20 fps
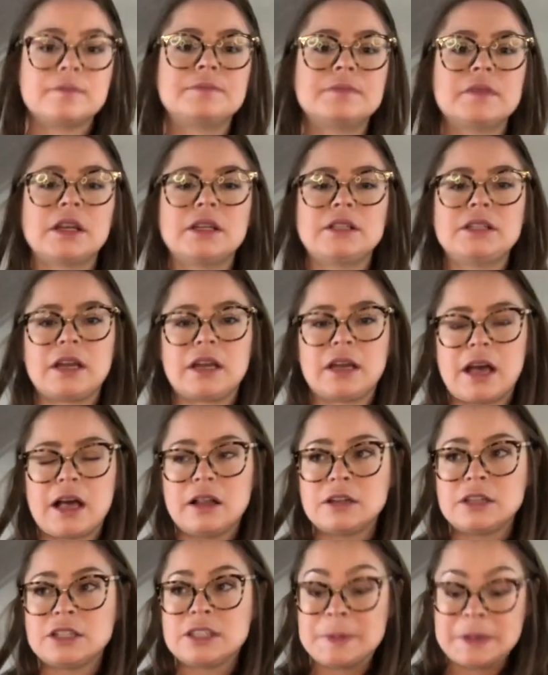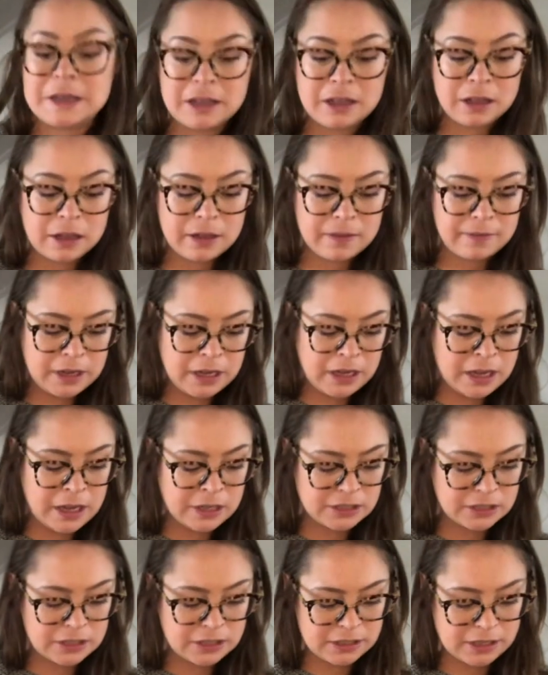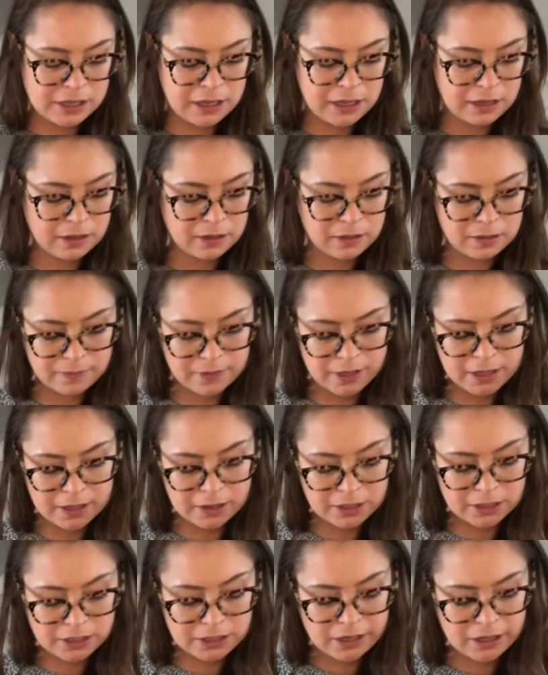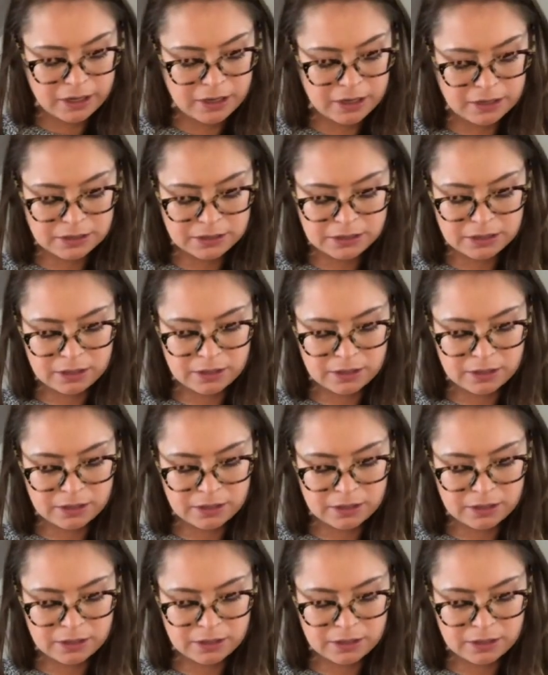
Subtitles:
I take an allergy pill every day just because I have allergies.